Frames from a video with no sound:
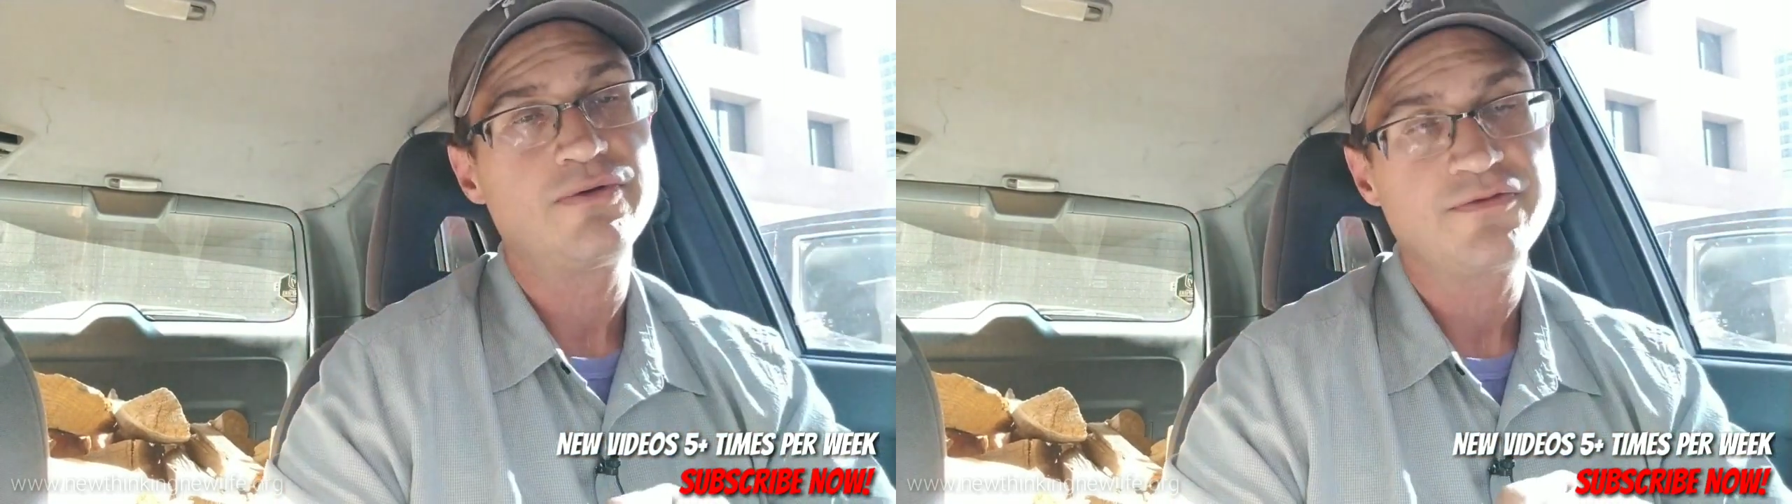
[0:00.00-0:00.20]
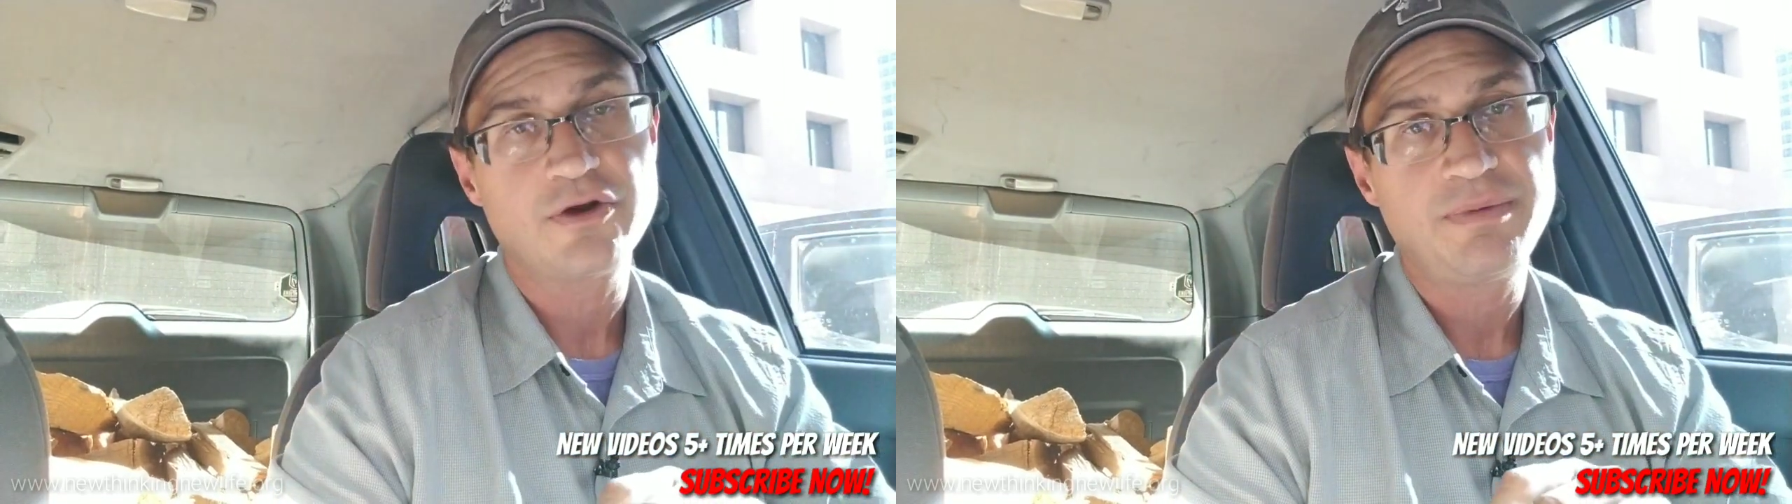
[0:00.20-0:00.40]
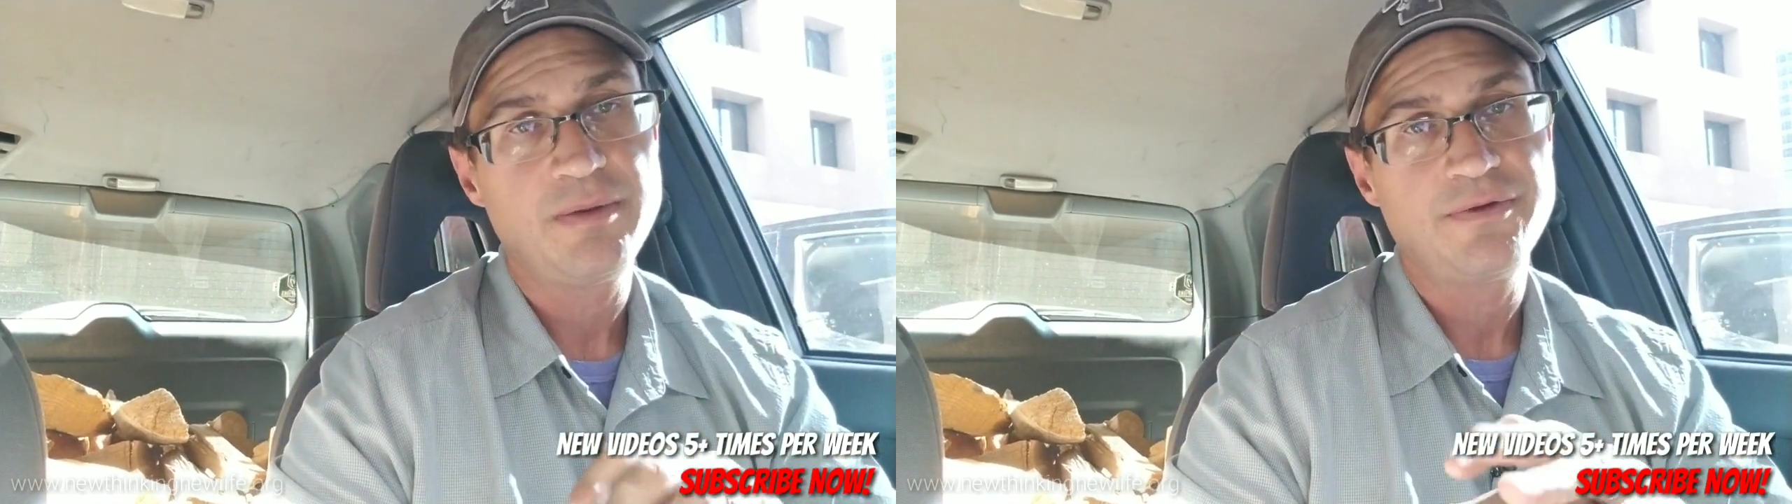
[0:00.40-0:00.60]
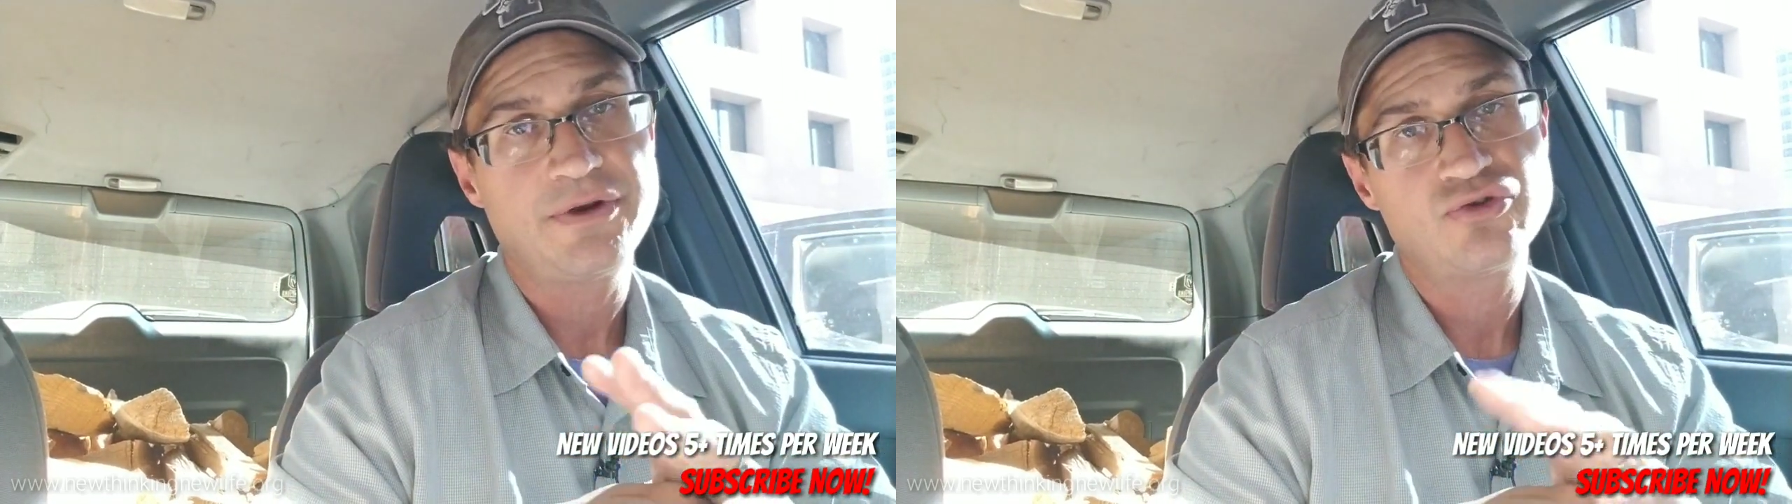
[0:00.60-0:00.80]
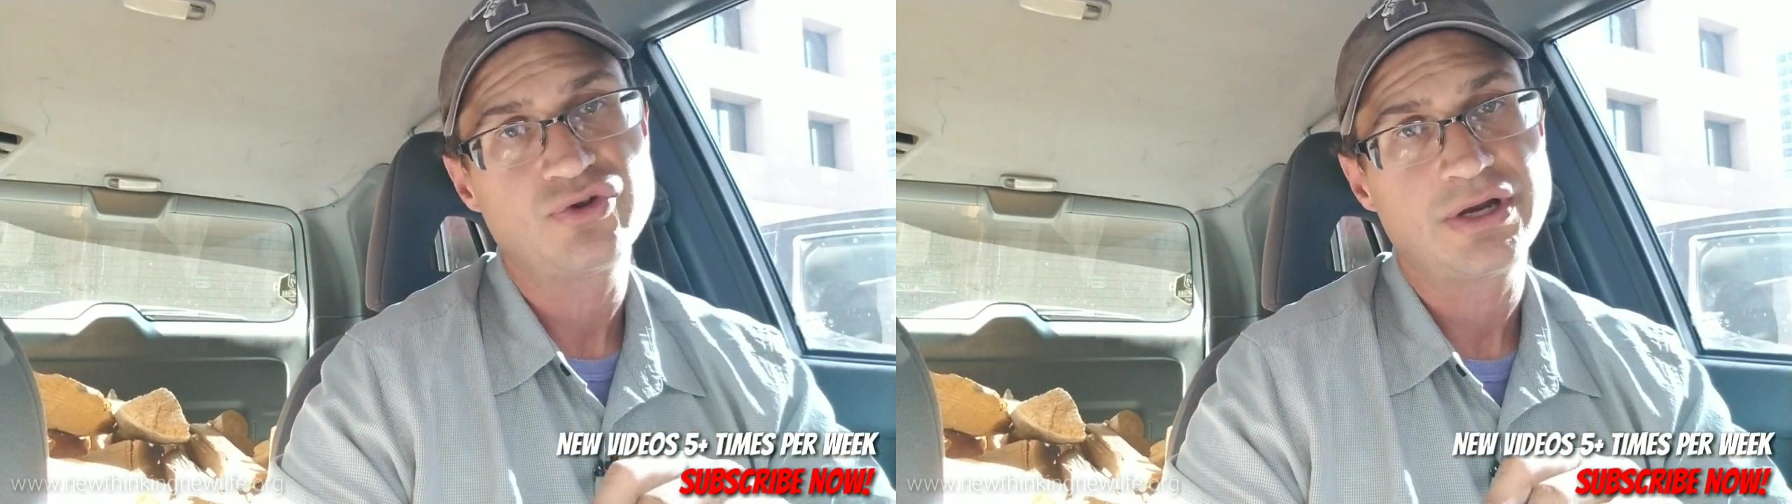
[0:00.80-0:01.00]
in front of people
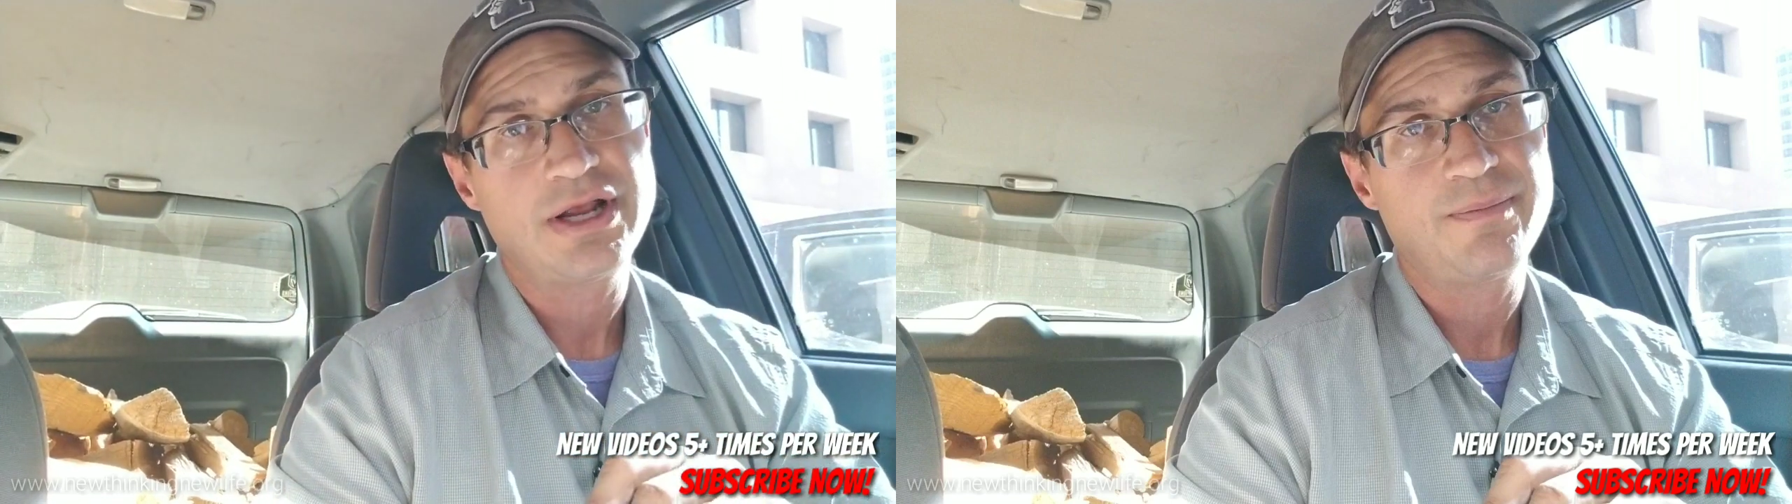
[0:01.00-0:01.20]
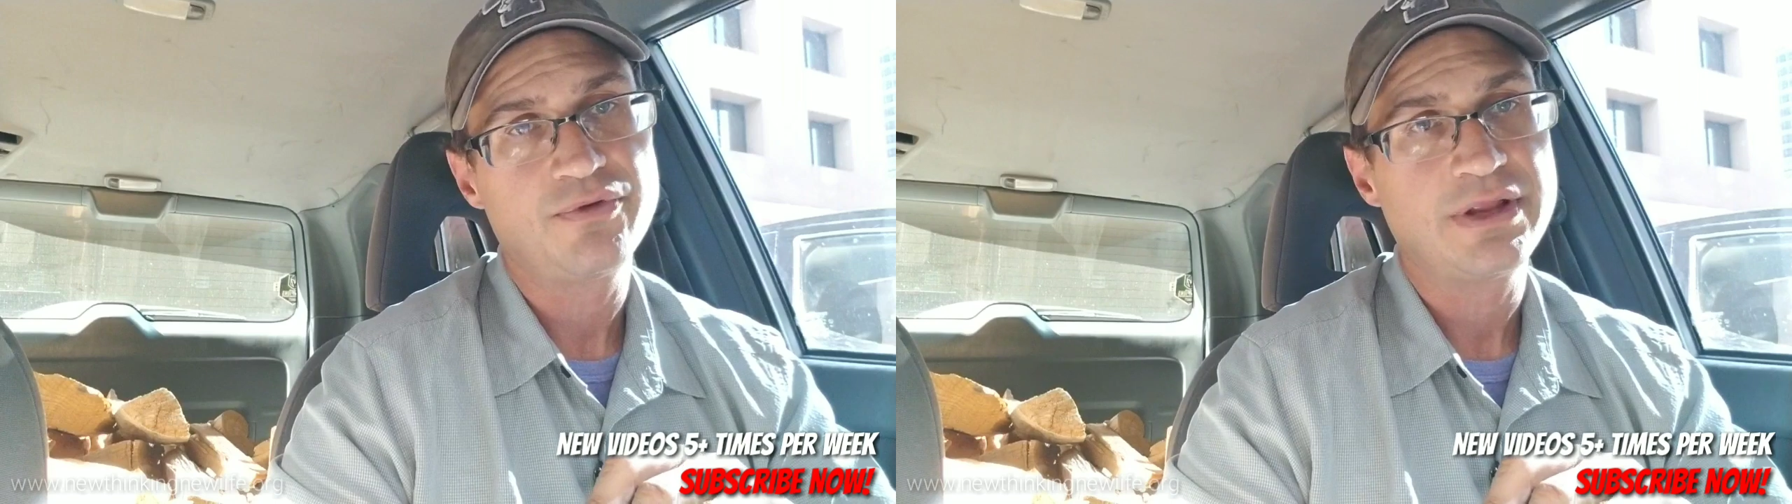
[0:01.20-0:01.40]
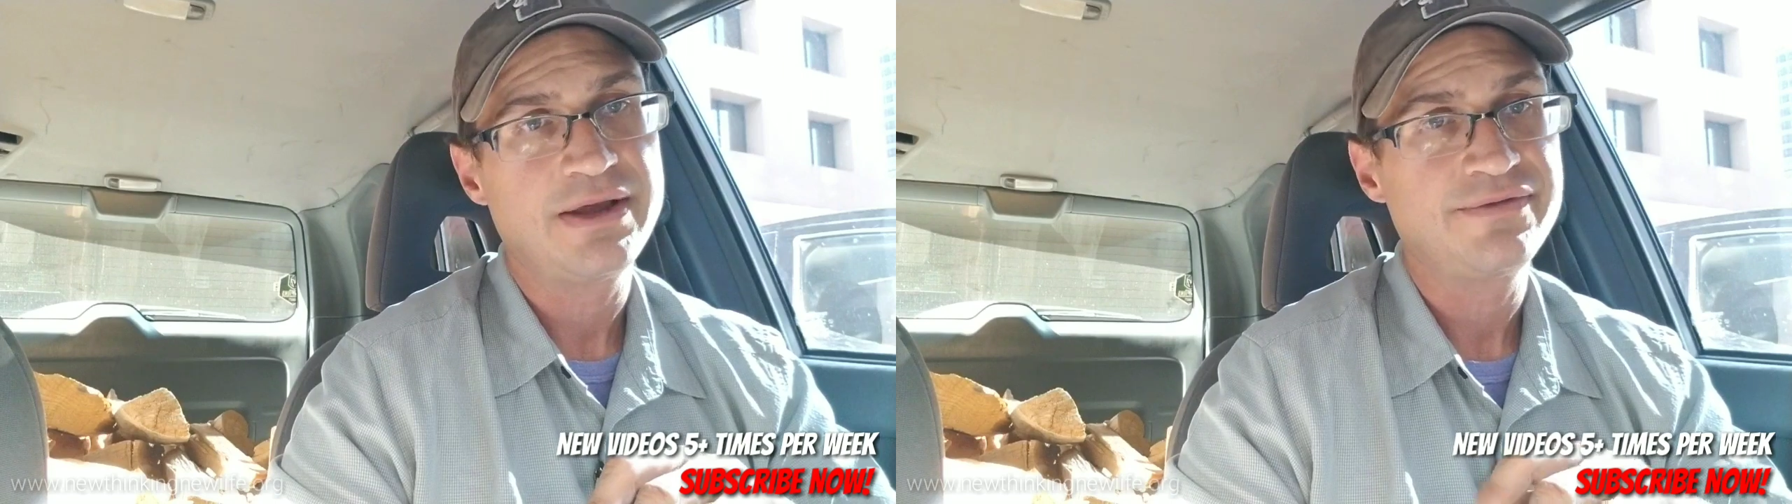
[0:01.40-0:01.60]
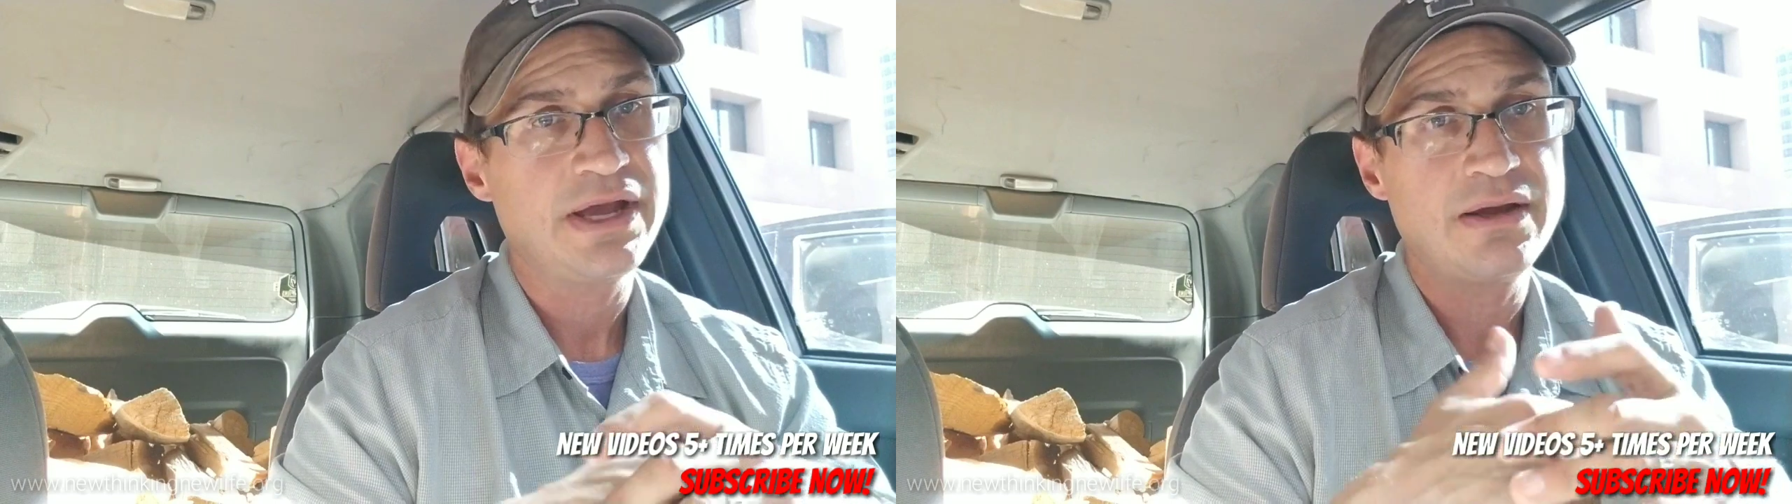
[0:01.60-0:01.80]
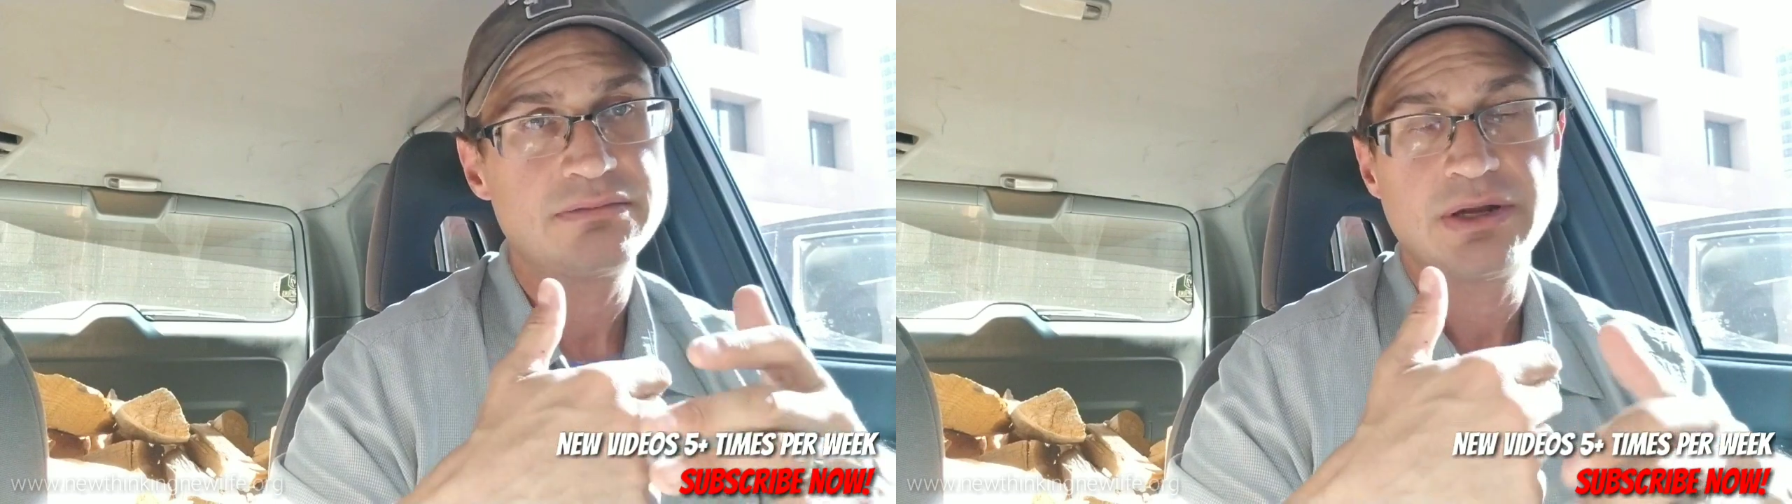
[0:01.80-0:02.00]
that are trying to help their lives out.